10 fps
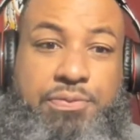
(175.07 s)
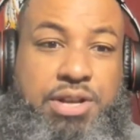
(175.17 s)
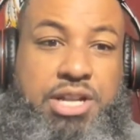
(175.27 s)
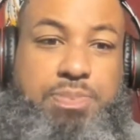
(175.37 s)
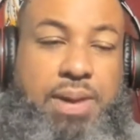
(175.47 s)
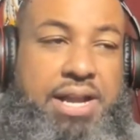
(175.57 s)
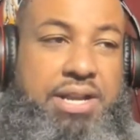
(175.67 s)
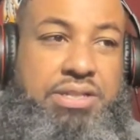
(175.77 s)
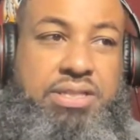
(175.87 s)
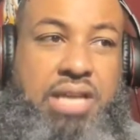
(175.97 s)
for the
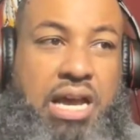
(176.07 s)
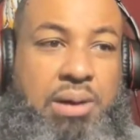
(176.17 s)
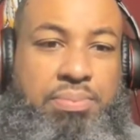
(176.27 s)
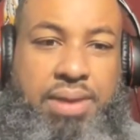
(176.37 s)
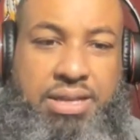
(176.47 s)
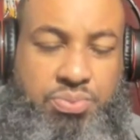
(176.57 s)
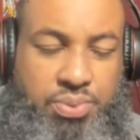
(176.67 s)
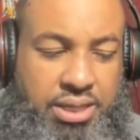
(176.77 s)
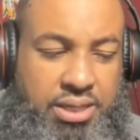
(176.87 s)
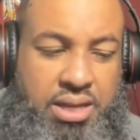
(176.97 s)
Spiders as
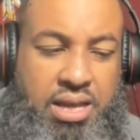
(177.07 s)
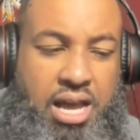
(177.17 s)
we